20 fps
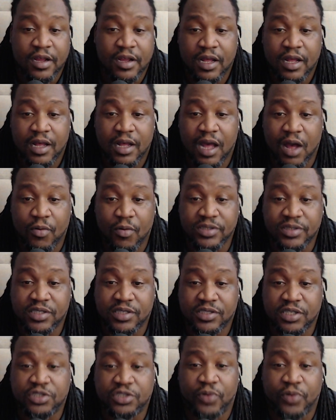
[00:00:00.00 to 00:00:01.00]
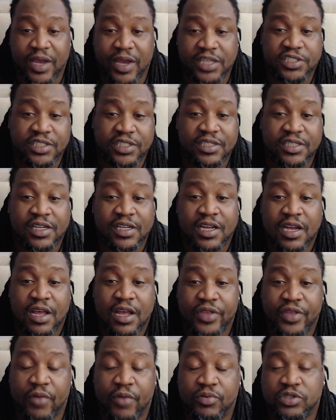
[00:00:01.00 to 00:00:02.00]
was a situation
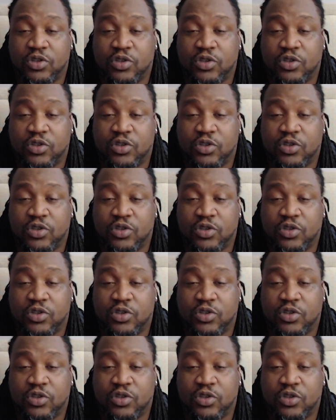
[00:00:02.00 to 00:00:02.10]
that was